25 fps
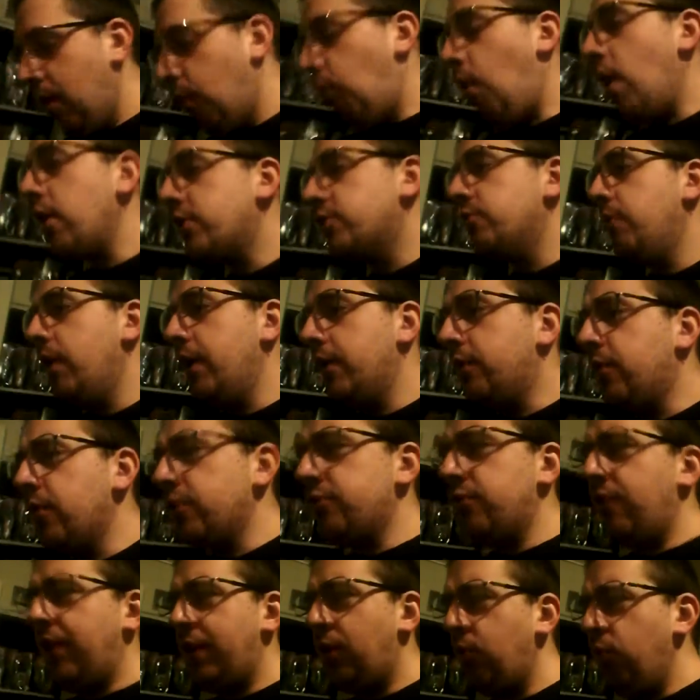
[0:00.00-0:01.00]
walks away, and
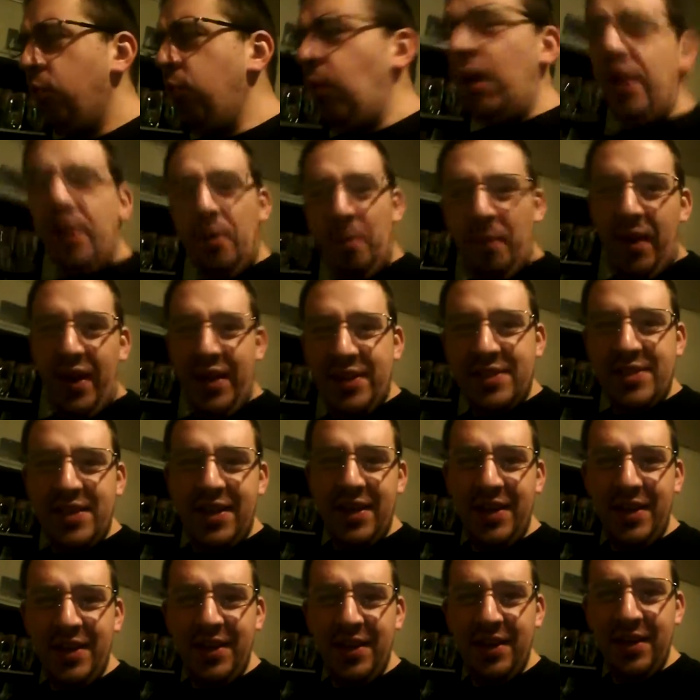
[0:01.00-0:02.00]
Kurt's like, wait a
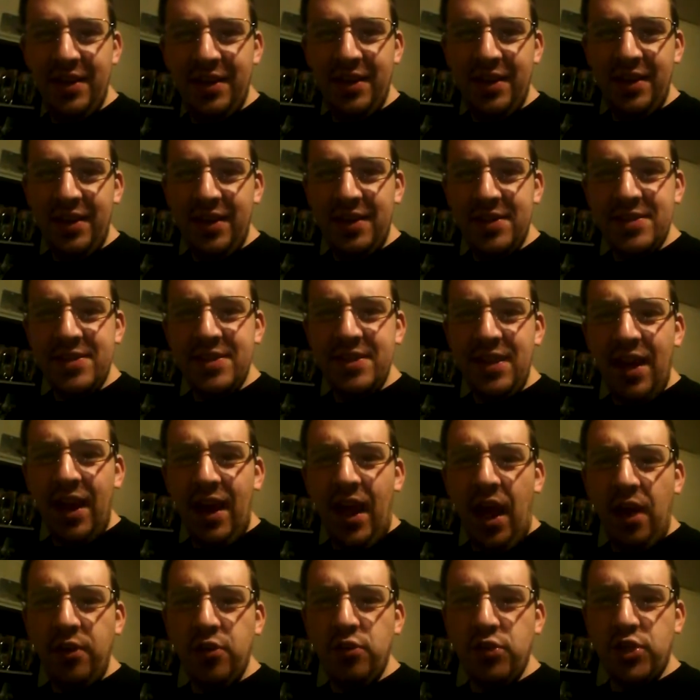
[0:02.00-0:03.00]
minute. It's not
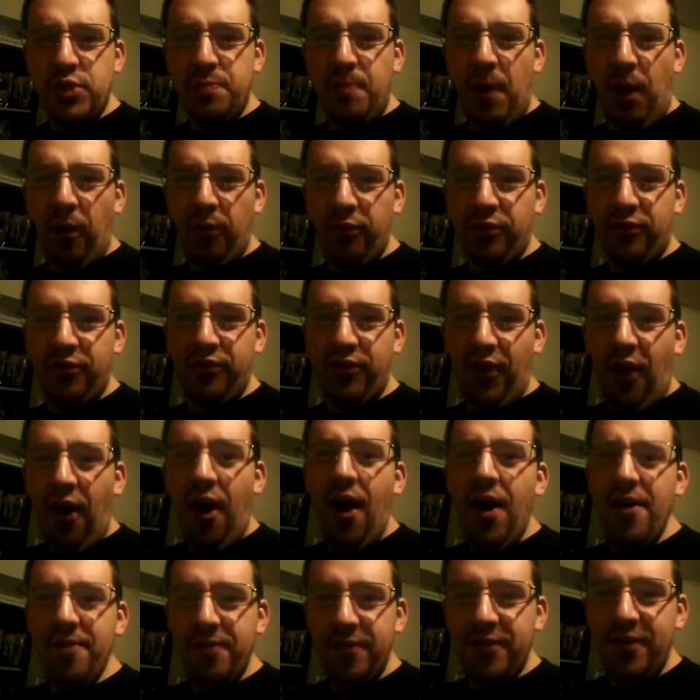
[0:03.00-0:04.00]
how you spell
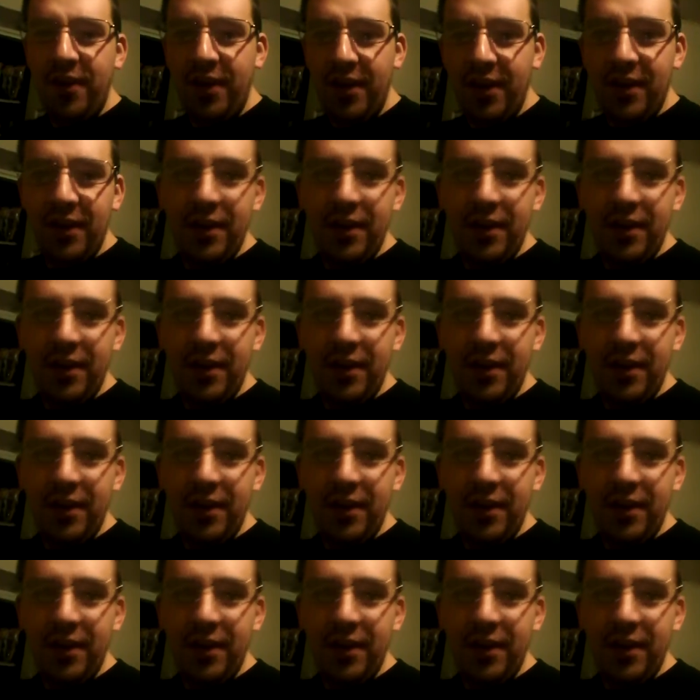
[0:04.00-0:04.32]
soft.